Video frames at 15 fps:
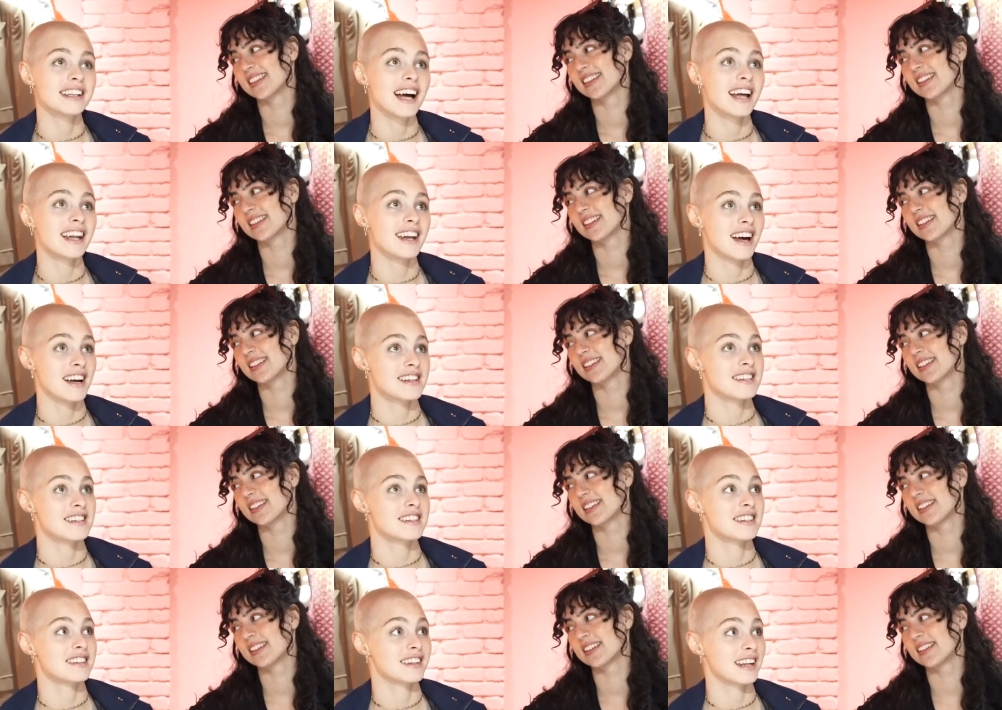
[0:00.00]
Speaker 1: that
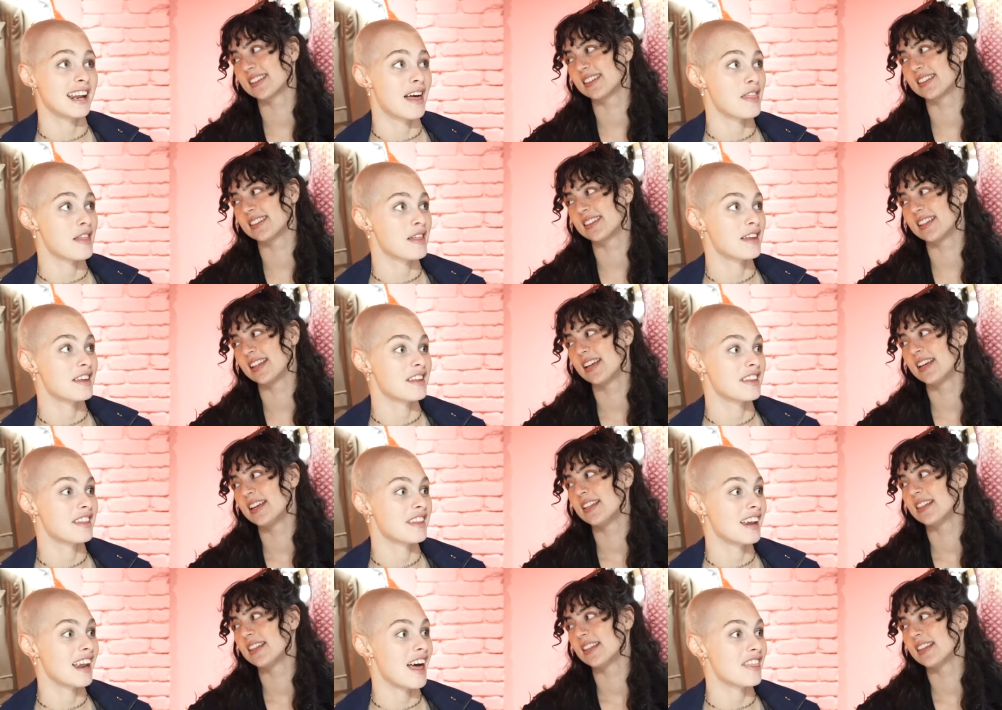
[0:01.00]
last the leather
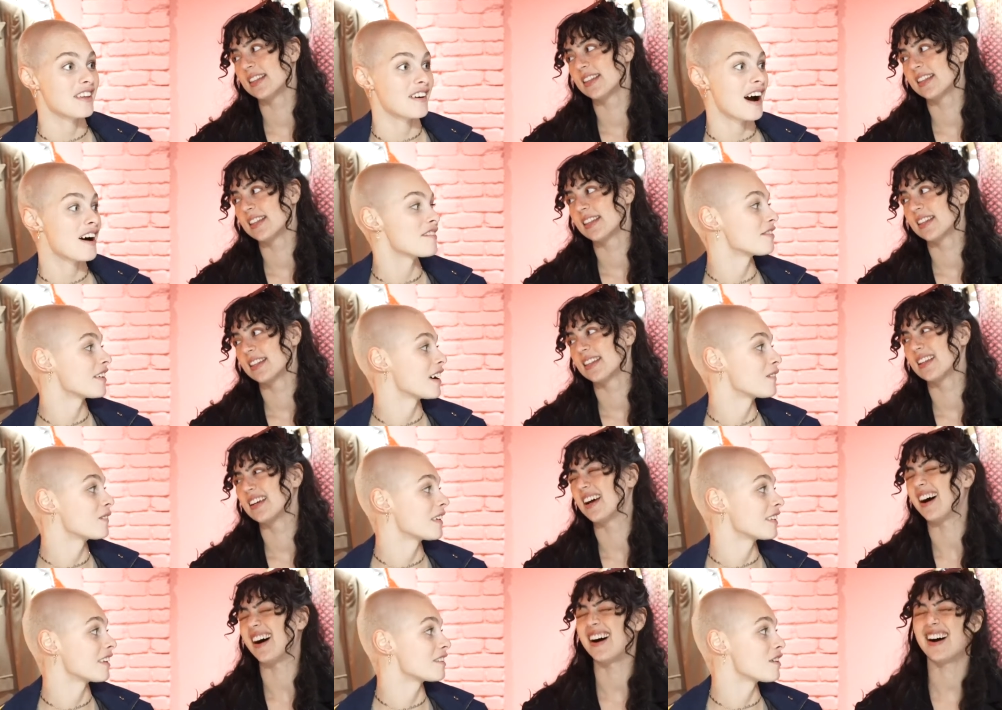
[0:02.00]
the leather outfit
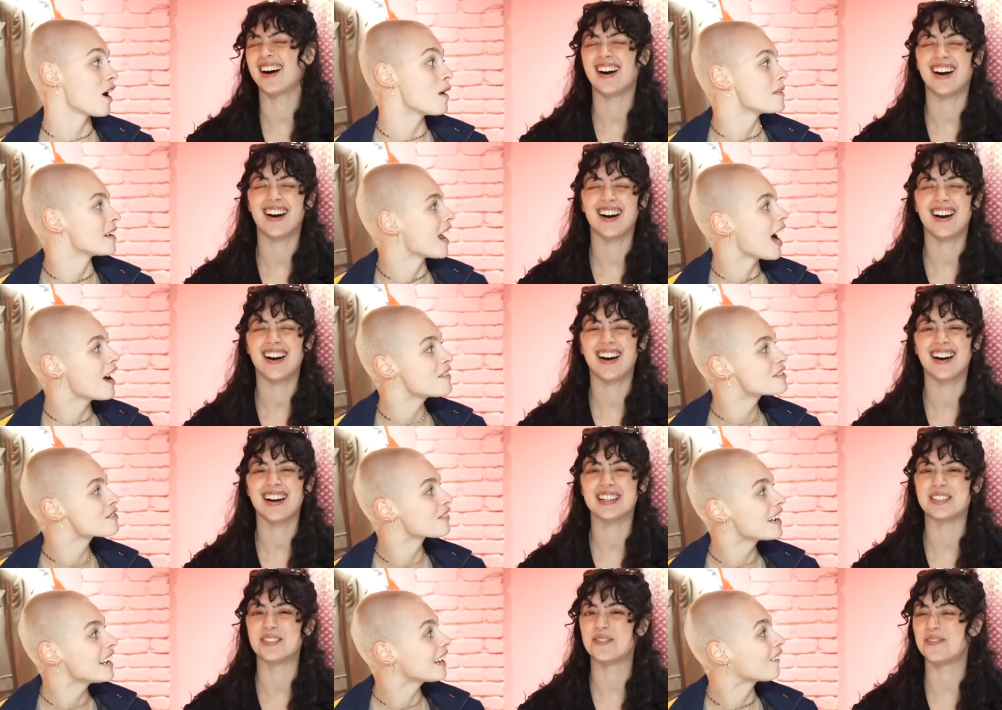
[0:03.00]
with the top and I was
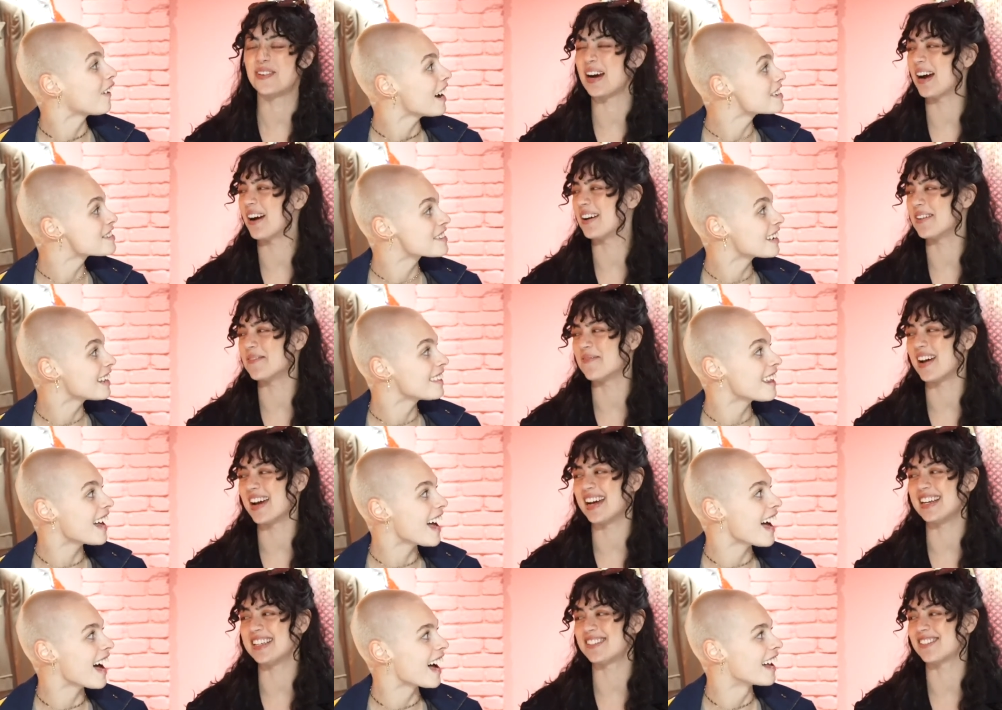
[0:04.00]
really it's very
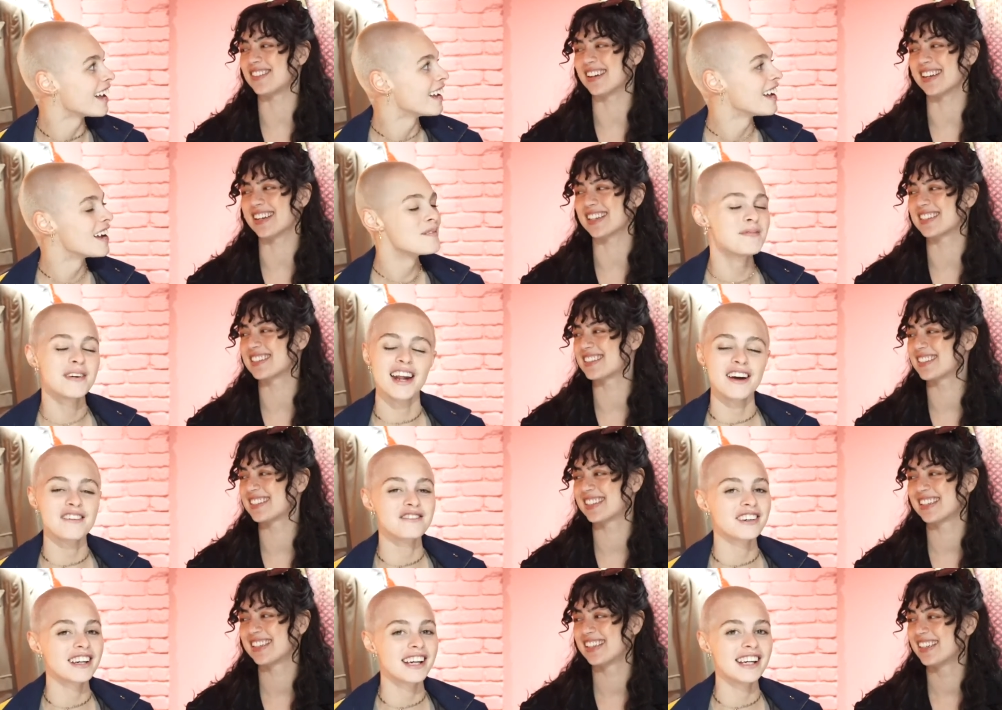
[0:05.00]
matrix. That. But
Speaker 2: I
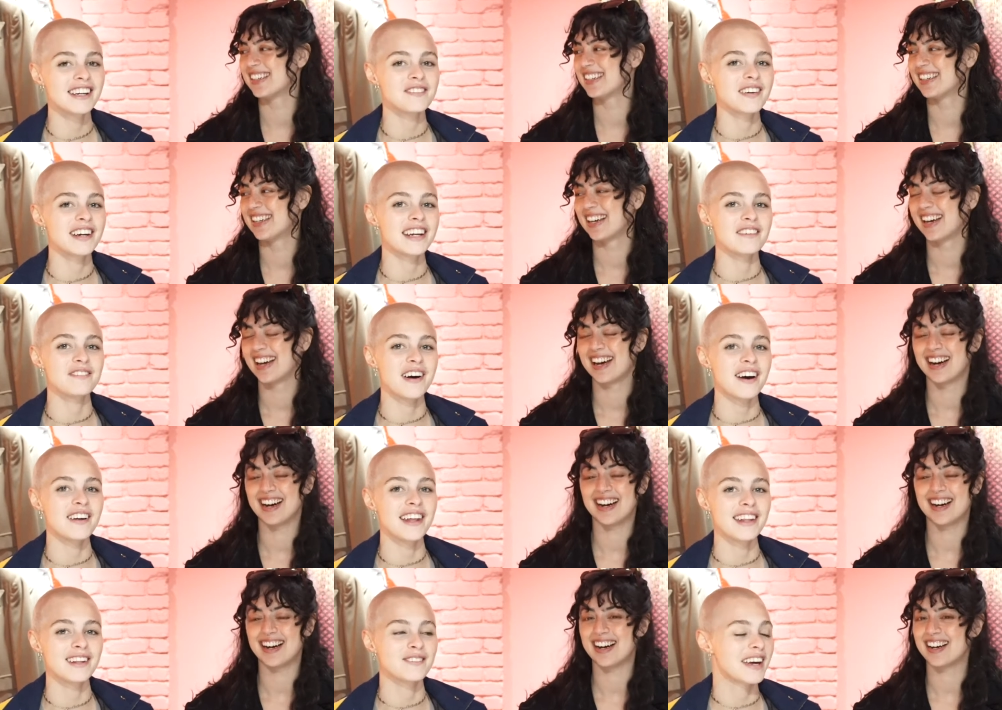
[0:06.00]
really, really
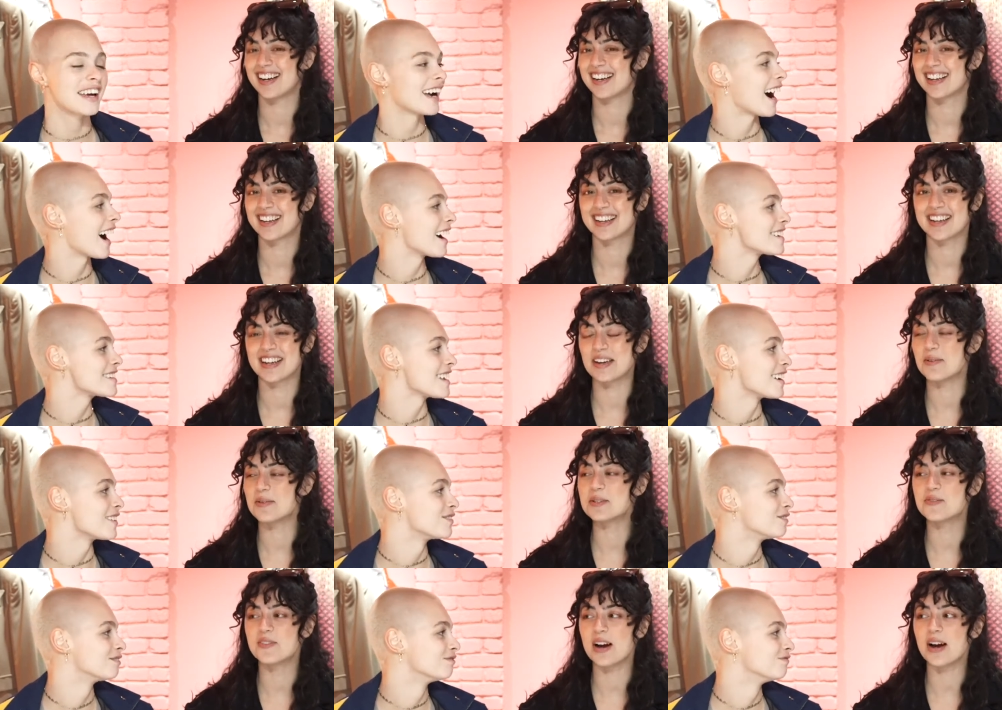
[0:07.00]
felt like the main character. It
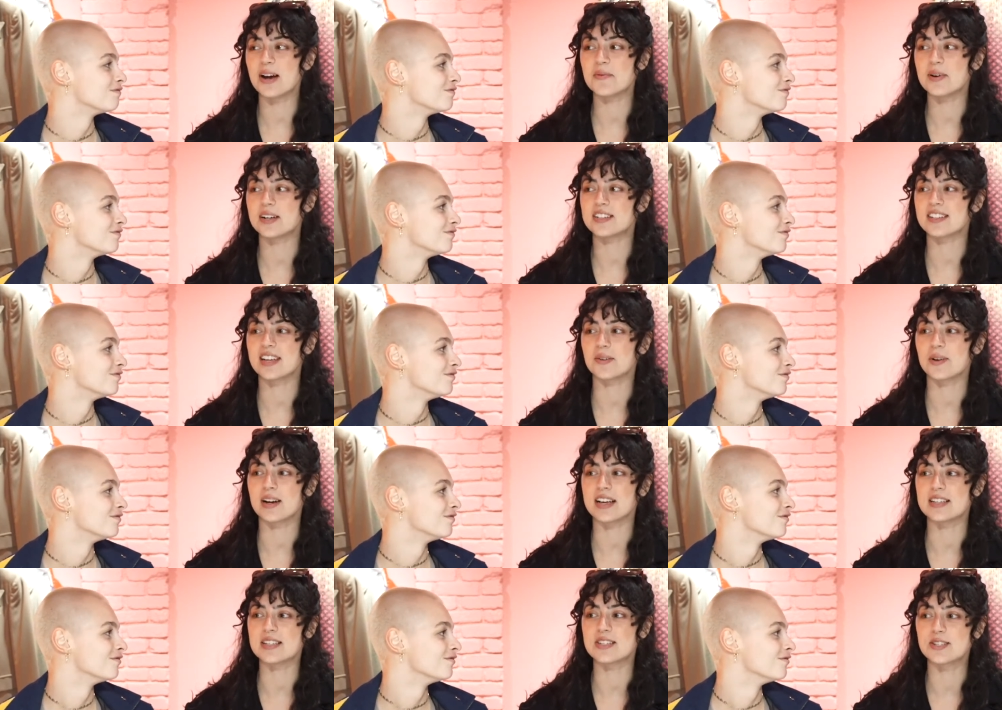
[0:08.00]
was very much like when
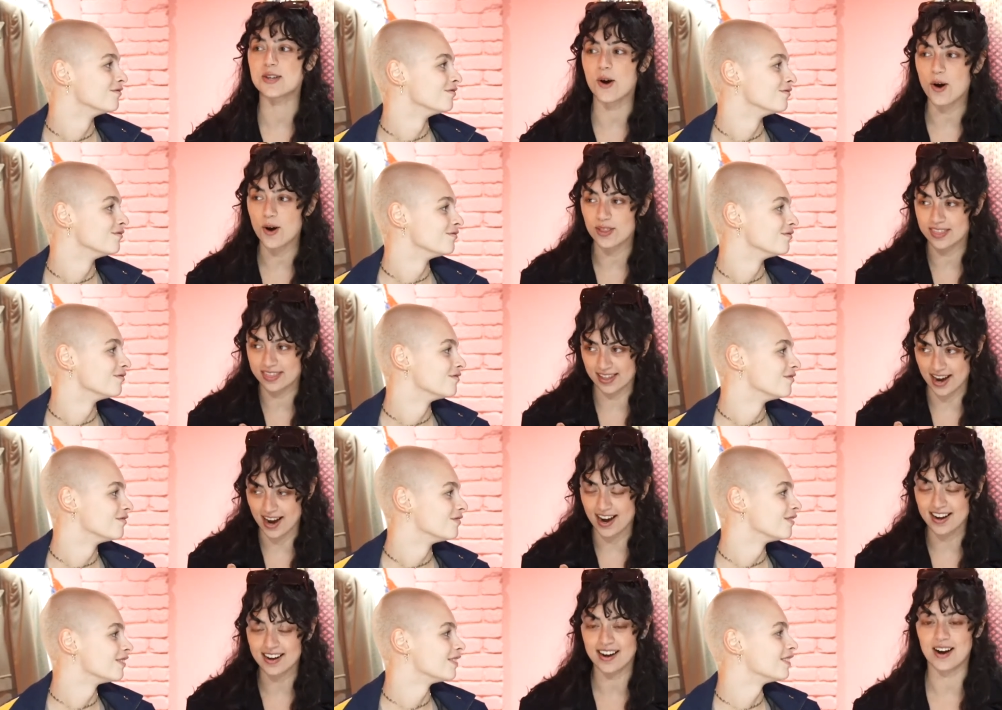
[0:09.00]
I saw
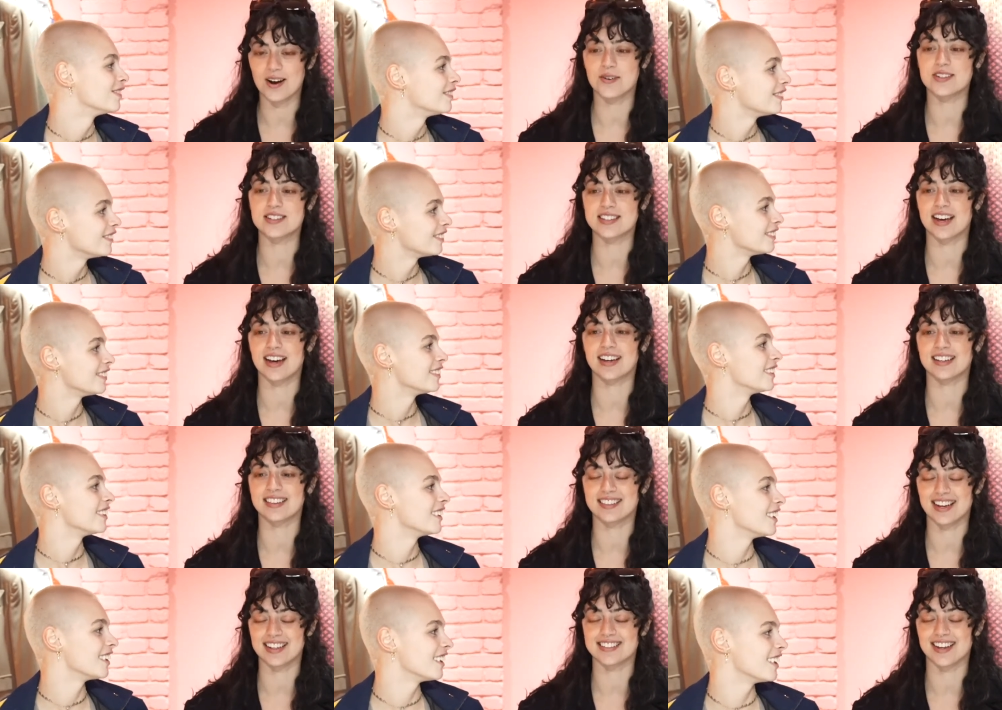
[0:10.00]
that, I was
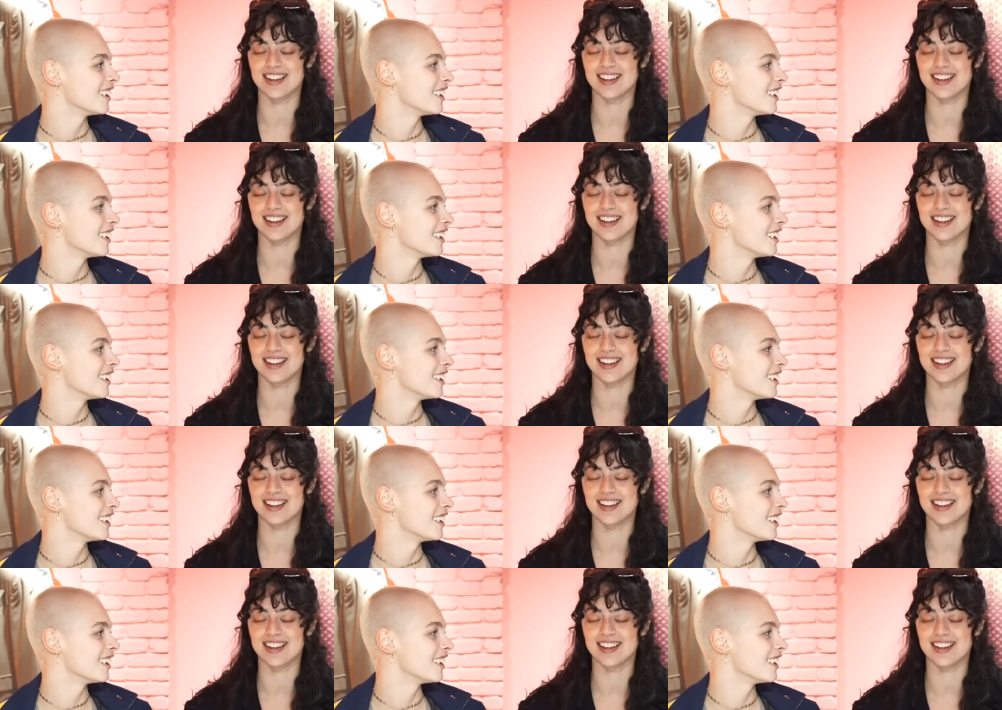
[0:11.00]
like, that's